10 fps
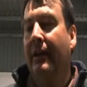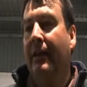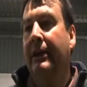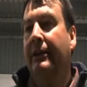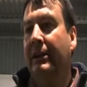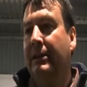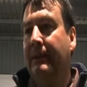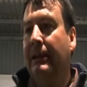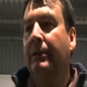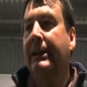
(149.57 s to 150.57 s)
and they need
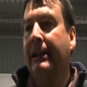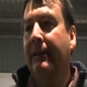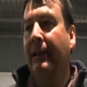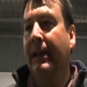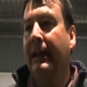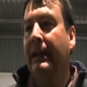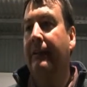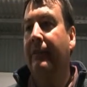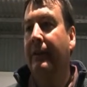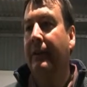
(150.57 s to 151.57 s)
to be looking in the
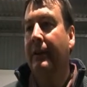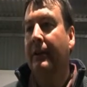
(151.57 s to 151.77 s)
negatives.